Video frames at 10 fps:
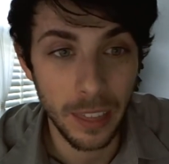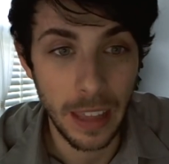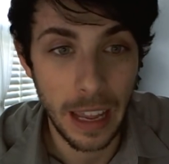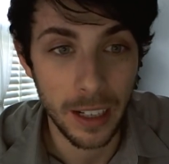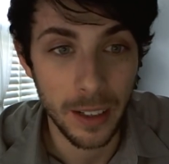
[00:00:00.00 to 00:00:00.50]

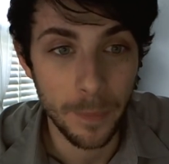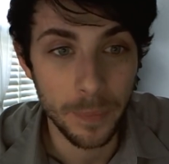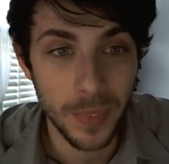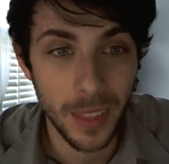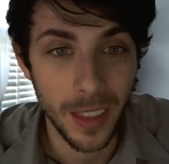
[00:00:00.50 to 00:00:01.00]
that
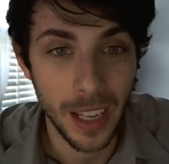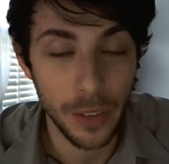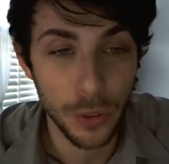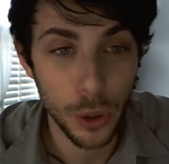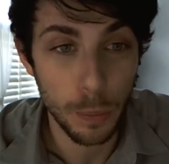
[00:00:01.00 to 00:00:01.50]

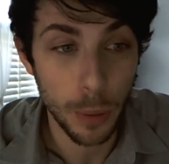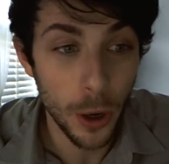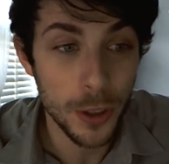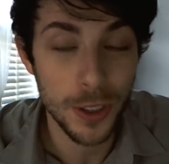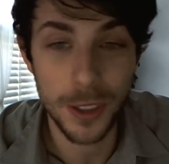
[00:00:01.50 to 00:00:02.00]
if you
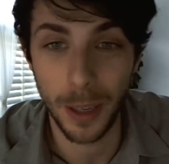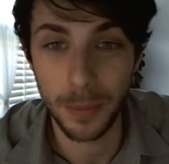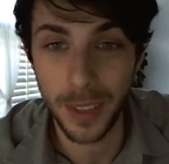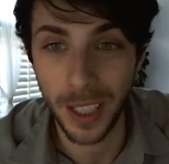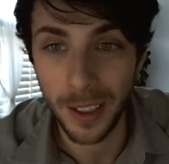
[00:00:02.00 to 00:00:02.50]
purchase
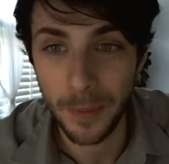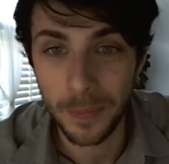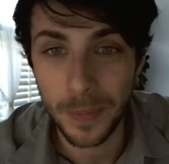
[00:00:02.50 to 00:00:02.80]
something,